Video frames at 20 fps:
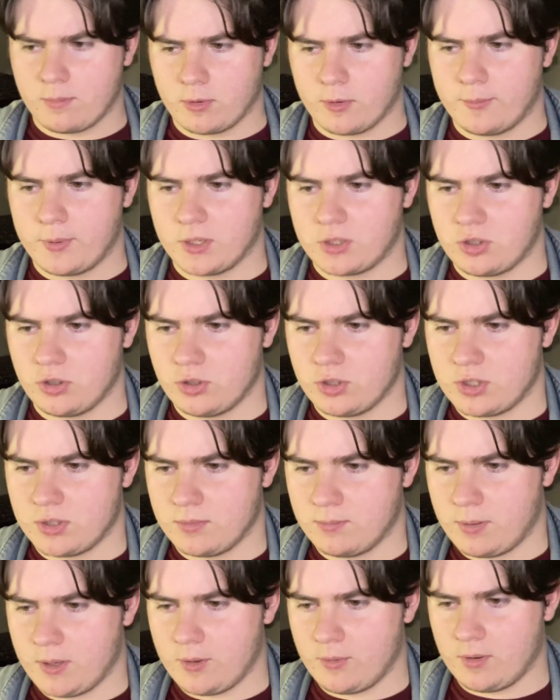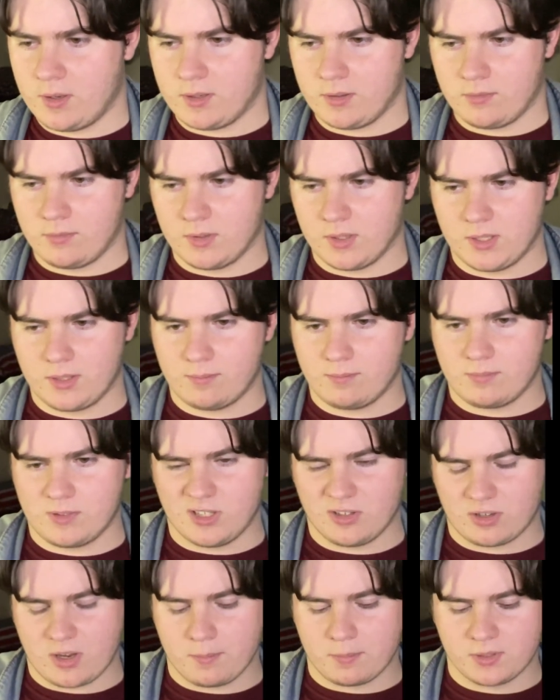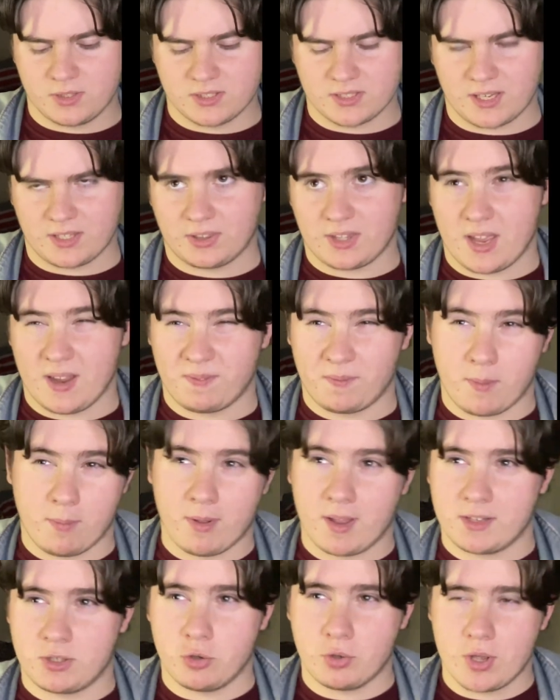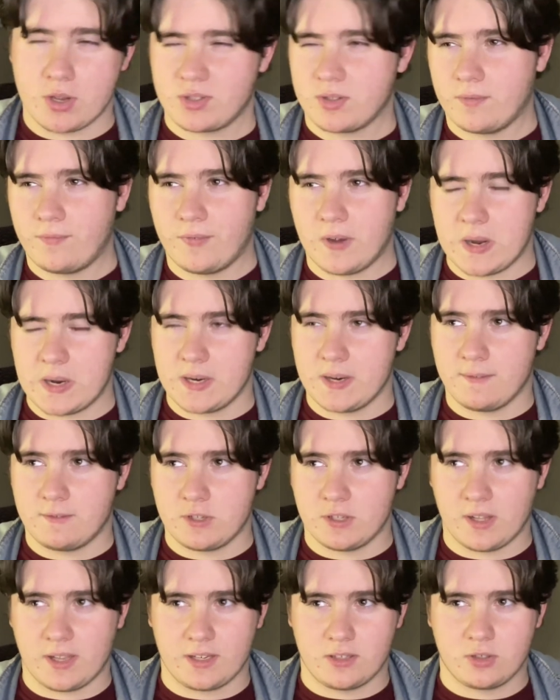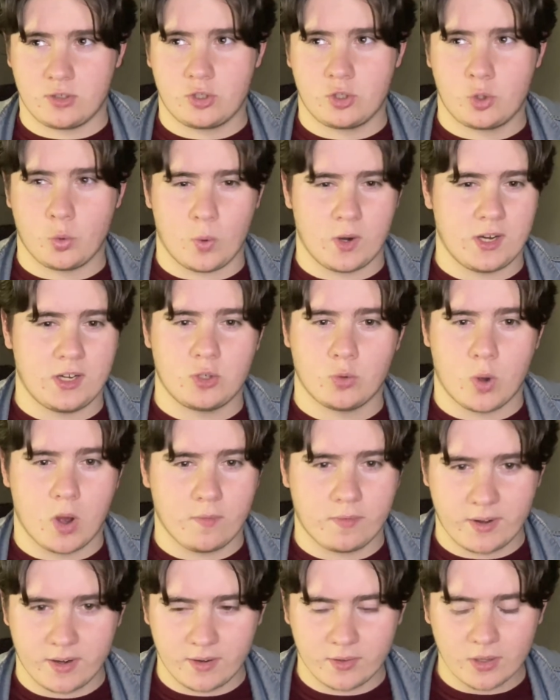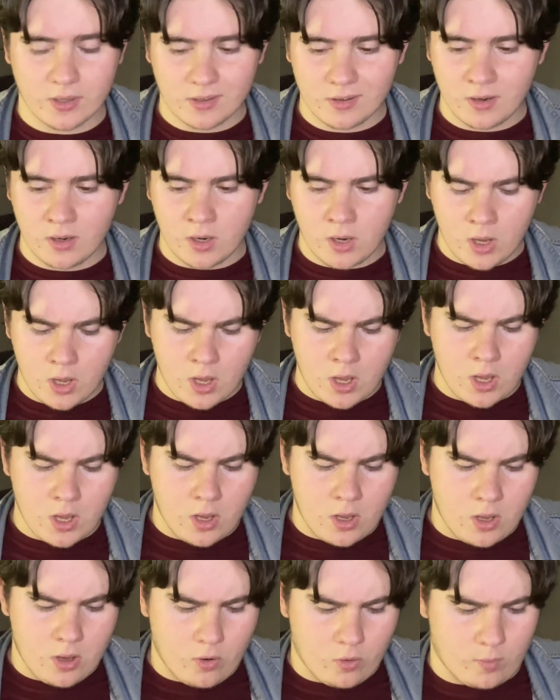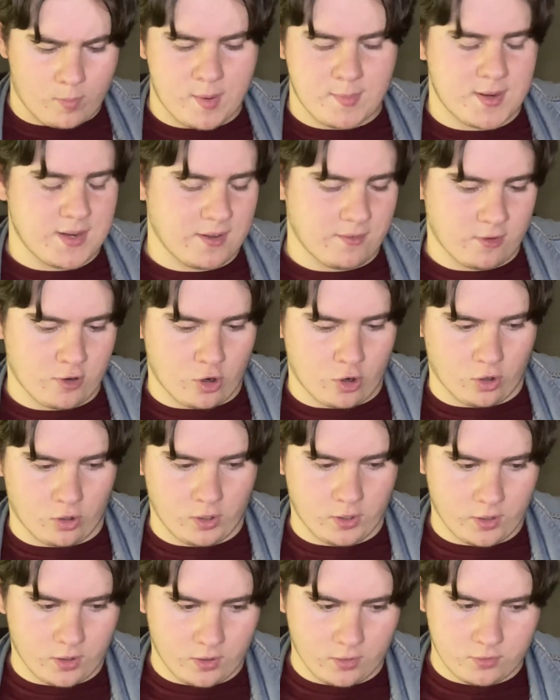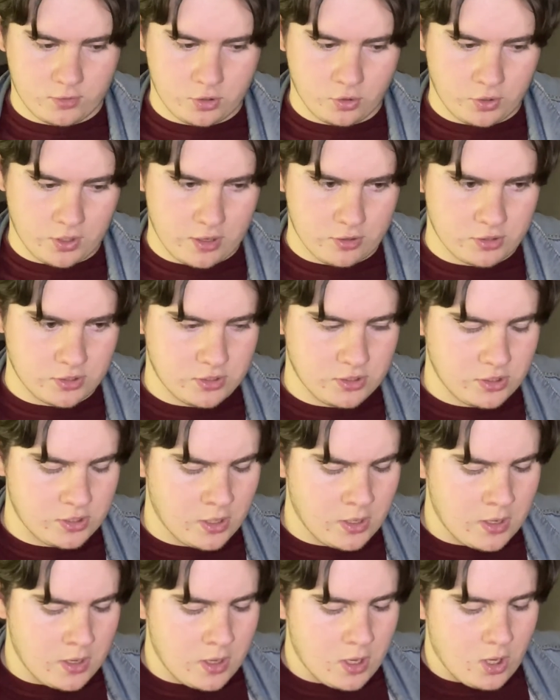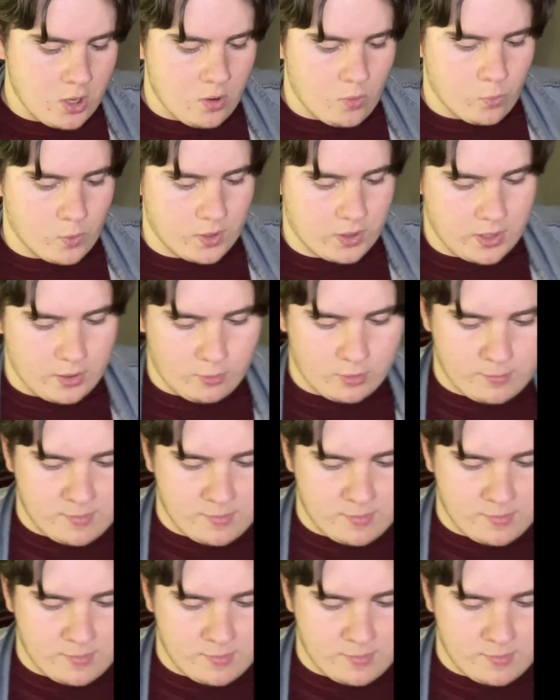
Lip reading: Pictures companies like that from, like, 2005 to, like, 2012 kind of thing, or maybe even earlier 2000s, where they would